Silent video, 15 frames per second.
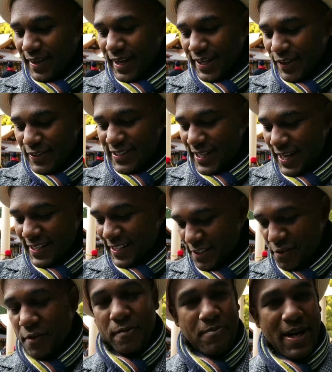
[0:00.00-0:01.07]
they started to
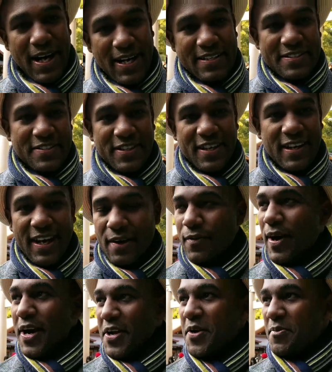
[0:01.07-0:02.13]
rub my hands. So they're like,
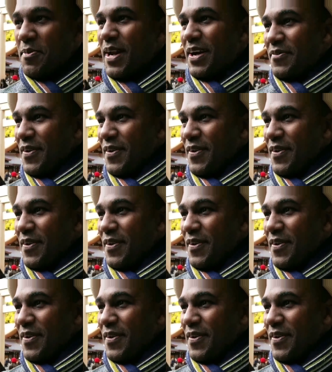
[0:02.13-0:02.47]
why are you black?